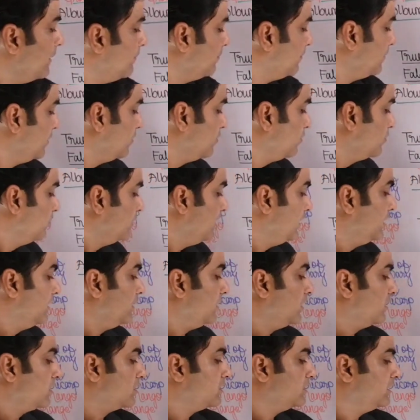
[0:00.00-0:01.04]
embryo
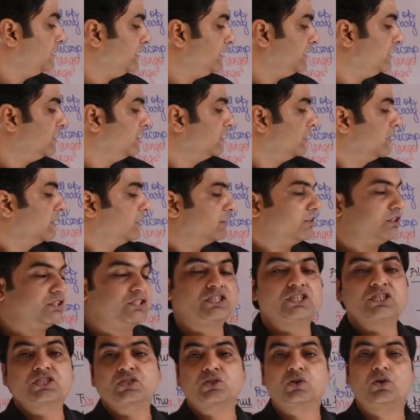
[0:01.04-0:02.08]
in a seed.
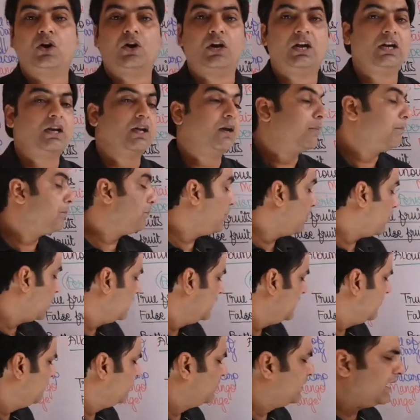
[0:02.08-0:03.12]
This is called
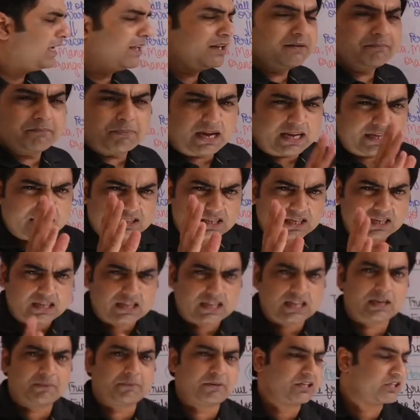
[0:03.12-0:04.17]
polyembryony. By the
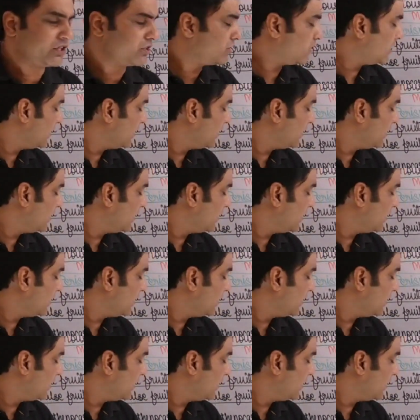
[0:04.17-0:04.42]
name it is